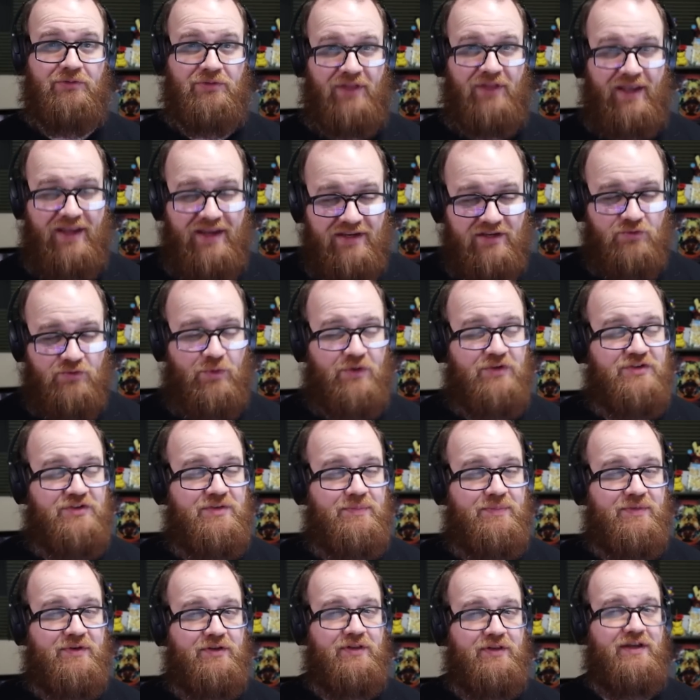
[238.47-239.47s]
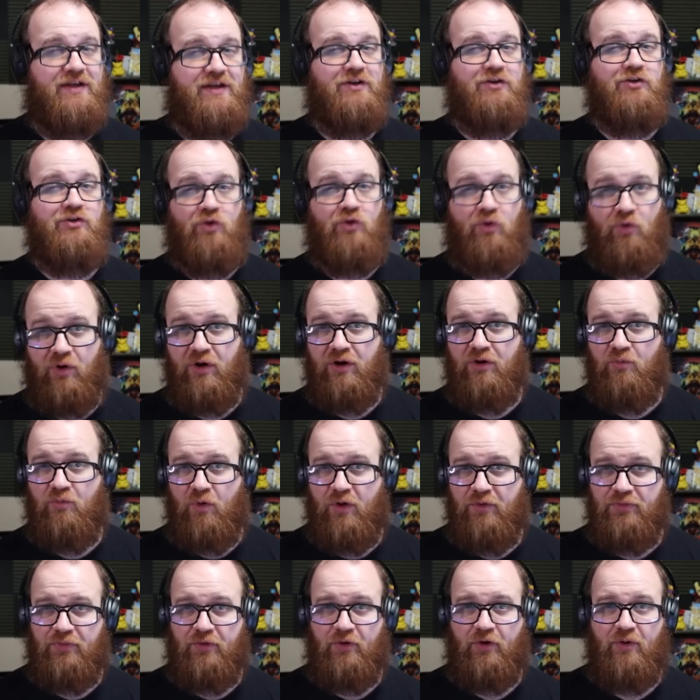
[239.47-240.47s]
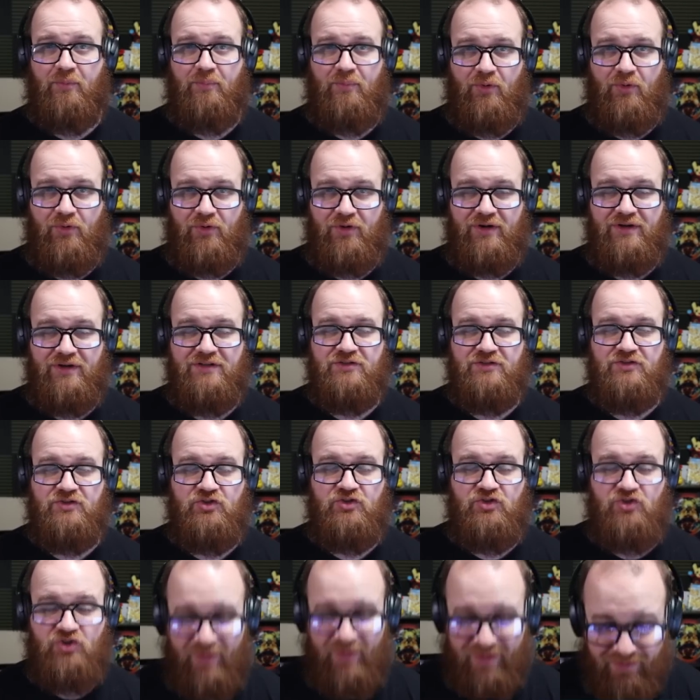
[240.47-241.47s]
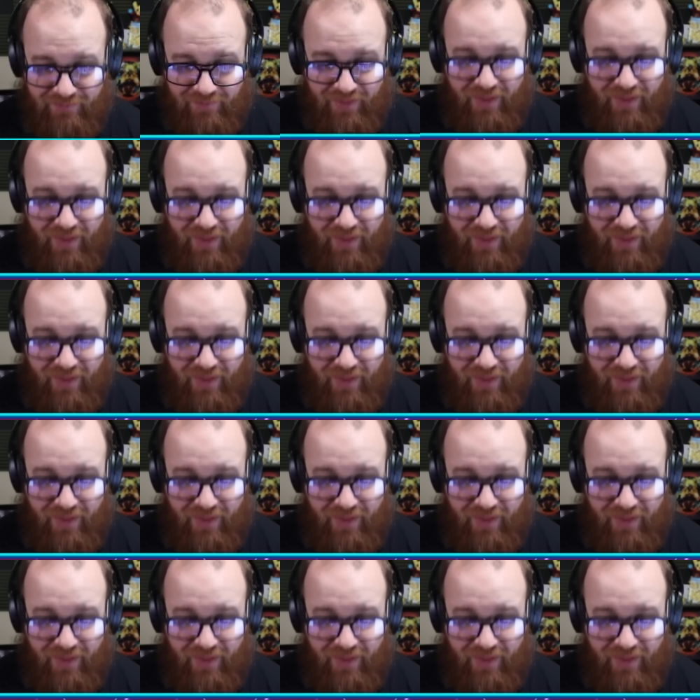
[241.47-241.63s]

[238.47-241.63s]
lanes while typically ignoring what their opponent is doing.